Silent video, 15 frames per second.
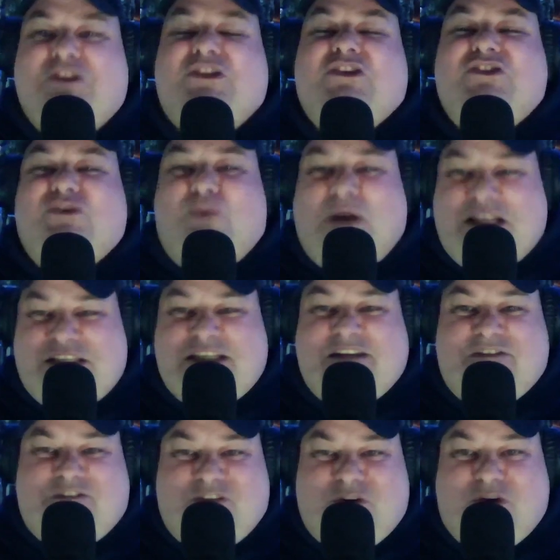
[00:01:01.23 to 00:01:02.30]
the
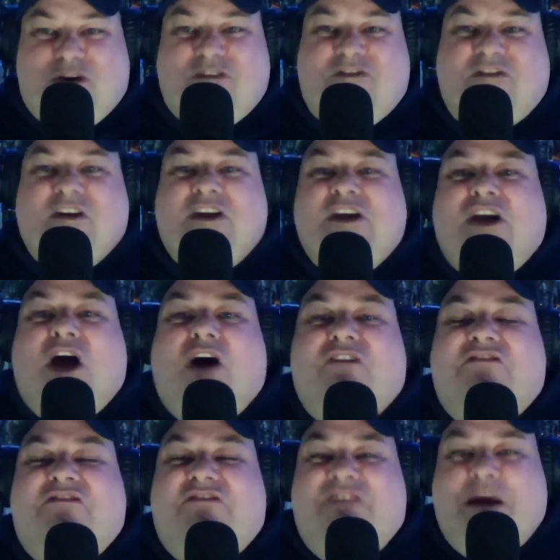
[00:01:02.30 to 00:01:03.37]
24th of
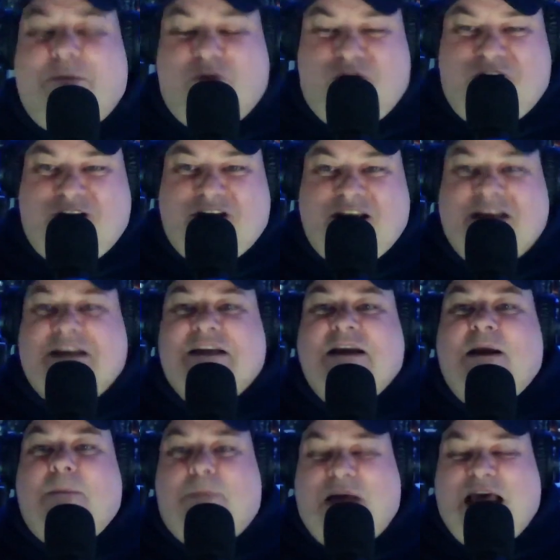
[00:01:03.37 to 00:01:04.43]
February
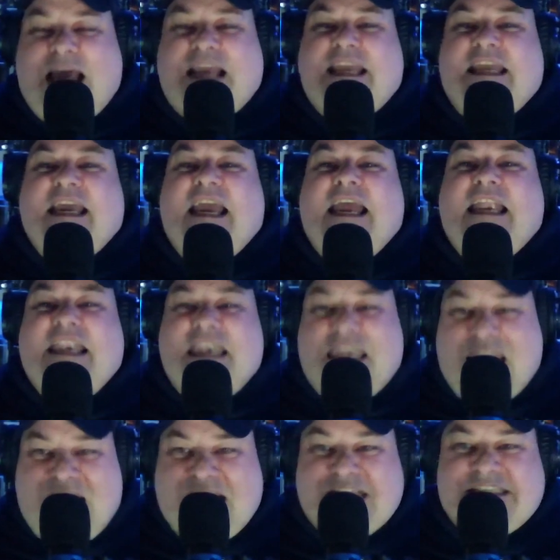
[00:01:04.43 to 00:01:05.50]
back in
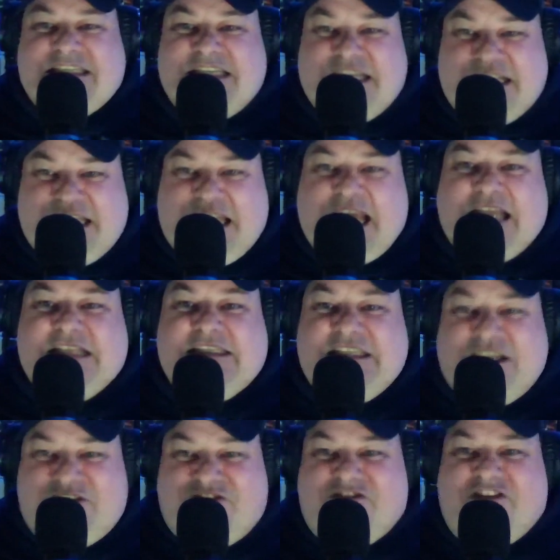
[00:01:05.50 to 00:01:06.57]

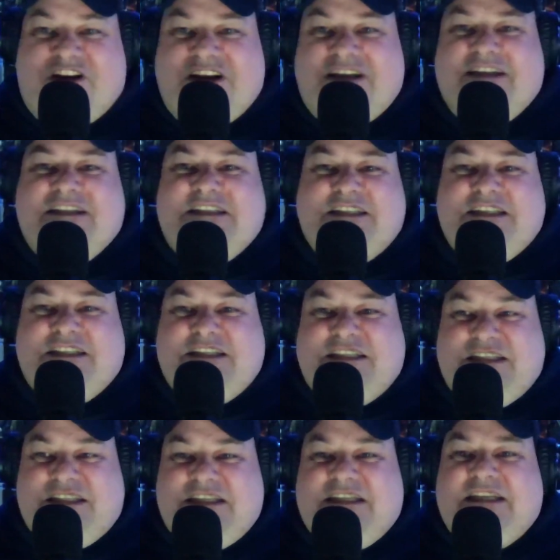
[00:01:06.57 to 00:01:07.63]
1993?
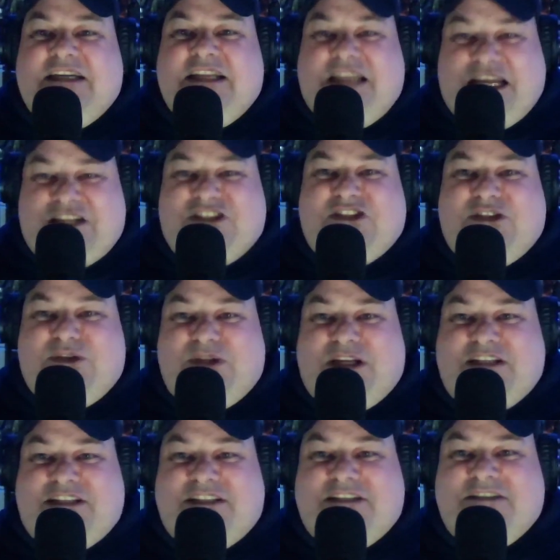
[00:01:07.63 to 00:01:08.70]
Let's do
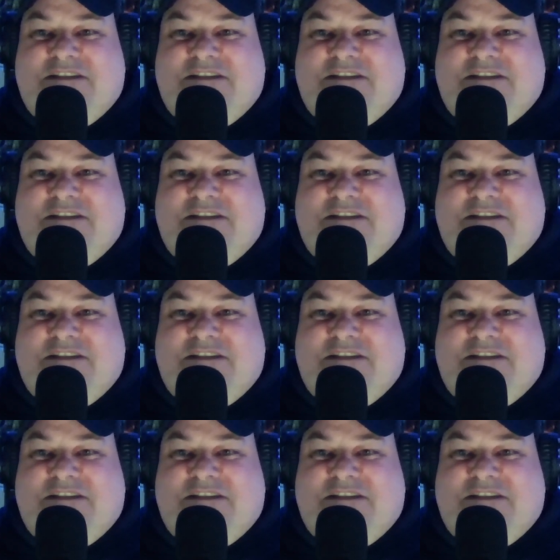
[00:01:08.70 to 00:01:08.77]
this.